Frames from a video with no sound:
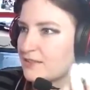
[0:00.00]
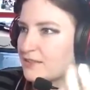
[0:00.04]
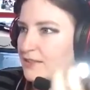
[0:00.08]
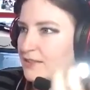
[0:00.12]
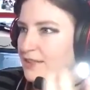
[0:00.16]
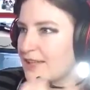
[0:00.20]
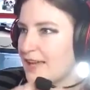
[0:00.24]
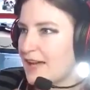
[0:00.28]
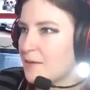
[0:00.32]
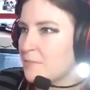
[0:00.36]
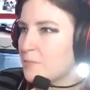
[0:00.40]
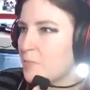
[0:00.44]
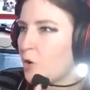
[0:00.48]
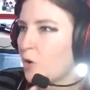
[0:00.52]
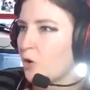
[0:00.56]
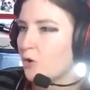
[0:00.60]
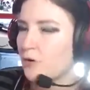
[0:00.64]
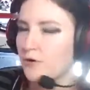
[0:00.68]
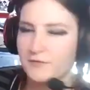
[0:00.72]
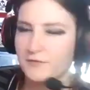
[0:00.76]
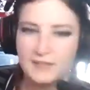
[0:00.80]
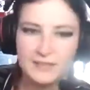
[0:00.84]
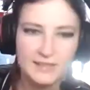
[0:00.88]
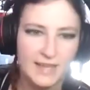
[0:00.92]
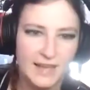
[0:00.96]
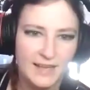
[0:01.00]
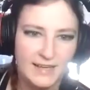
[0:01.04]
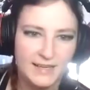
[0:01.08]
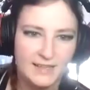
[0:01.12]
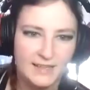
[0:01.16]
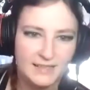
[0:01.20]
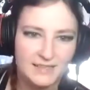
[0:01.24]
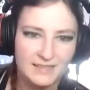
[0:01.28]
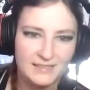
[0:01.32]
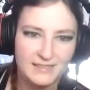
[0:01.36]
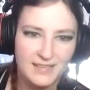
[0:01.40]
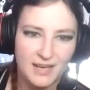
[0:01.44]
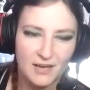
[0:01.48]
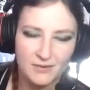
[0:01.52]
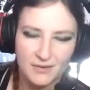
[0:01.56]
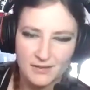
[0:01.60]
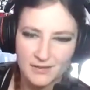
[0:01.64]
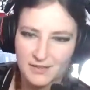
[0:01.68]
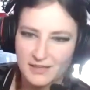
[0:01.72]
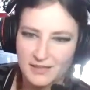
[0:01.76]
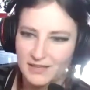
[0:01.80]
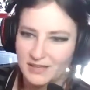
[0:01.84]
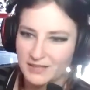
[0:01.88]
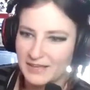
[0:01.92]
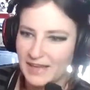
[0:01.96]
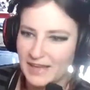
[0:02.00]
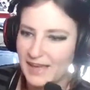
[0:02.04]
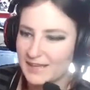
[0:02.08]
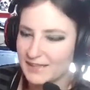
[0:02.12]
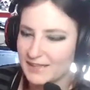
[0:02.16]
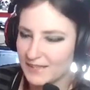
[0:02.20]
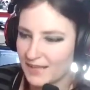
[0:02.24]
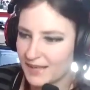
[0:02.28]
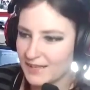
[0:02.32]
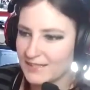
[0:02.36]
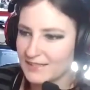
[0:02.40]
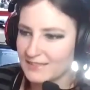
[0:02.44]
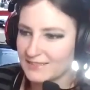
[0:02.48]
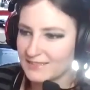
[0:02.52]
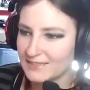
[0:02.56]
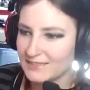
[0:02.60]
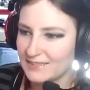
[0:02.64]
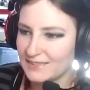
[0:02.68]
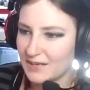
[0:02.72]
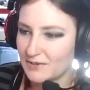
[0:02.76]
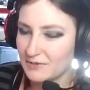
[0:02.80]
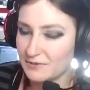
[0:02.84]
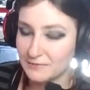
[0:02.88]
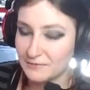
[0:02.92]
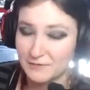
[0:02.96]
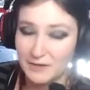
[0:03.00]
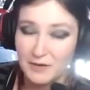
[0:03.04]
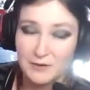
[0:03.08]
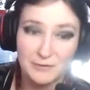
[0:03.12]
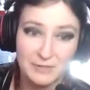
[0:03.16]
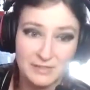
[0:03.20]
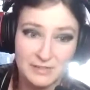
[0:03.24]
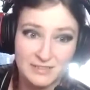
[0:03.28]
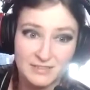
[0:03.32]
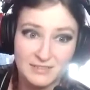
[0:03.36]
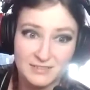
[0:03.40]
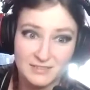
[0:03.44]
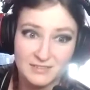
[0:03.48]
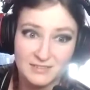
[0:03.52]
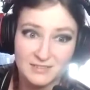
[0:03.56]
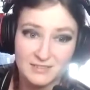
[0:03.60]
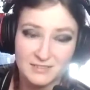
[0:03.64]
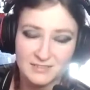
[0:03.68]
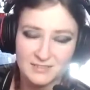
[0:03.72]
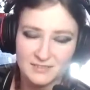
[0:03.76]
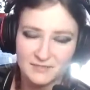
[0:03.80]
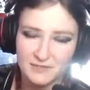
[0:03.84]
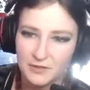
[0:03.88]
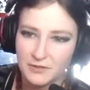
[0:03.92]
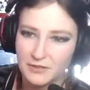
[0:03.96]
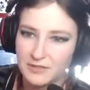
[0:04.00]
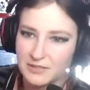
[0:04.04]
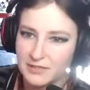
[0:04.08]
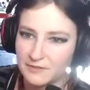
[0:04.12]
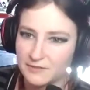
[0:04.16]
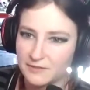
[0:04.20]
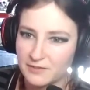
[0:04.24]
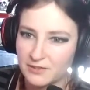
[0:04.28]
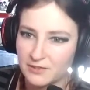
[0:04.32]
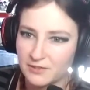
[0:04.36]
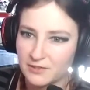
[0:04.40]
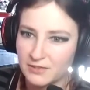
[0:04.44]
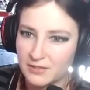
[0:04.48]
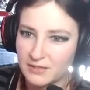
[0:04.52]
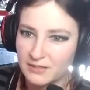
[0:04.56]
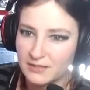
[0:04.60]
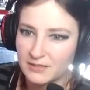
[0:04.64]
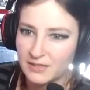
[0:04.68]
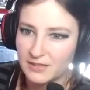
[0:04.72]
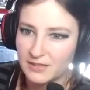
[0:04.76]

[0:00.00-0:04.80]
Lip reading: get more of a likeness down. I think getting likenesses down is very, very difficult.